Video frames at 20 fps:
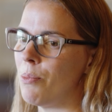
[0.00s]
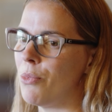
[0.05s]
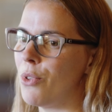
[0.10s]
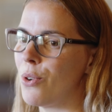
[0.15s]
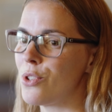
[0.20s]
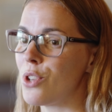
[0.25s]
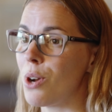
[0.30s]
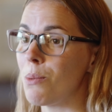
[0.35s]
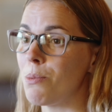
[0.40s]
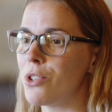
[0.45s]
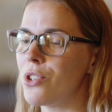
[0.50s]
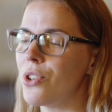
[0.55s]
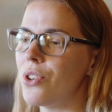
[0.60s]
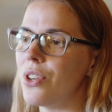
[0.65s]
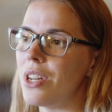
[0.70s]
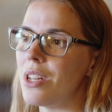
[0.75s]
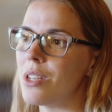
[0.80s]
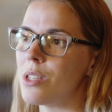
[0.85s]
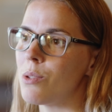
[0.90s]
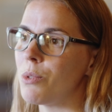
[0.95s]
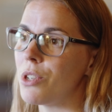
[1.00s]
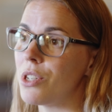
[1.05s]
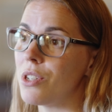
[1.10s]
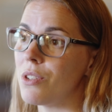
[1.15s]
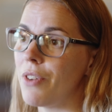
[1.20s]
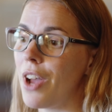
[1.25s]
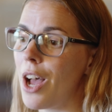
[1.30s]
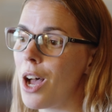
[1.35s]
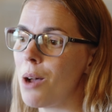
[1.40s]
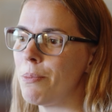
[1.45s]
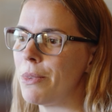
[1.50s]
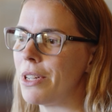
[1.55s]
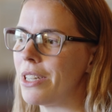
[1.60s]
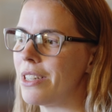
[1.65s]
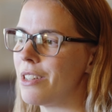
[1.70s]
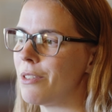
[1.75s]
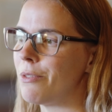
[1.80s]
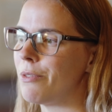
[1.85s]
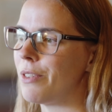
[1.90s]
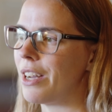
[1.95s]
those opportunities wouldn't have
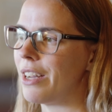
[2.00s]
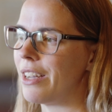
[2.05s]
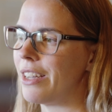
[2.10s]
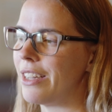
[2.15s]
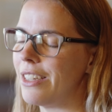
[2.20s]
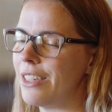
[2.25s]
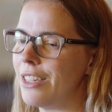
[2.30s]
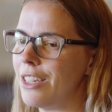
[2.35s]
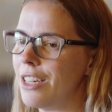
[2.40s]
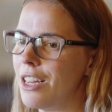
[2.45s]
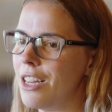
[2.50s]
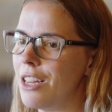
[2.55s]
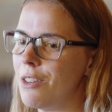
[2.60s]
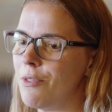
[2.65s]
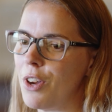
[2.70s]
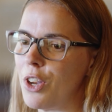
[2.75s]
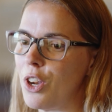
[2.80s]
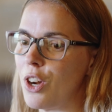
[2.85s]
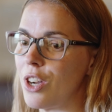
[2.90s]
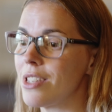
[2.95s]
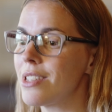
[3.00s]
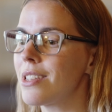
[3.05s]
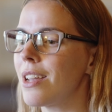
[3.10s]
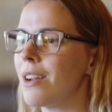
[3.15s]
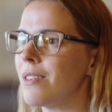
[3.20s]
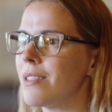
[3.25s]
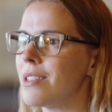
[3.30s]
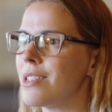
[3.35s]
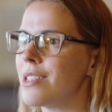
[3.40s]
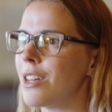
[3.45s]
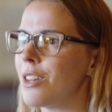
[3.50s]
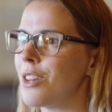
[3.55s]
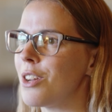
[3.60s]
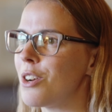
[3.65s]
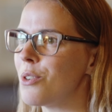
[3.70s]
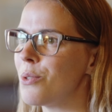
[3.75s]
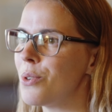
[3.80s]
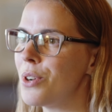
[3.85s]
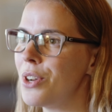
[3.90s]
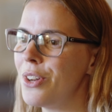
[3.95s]
happened if I got scared and said
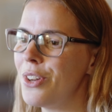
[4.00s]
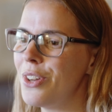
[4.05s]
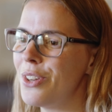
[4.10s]
no.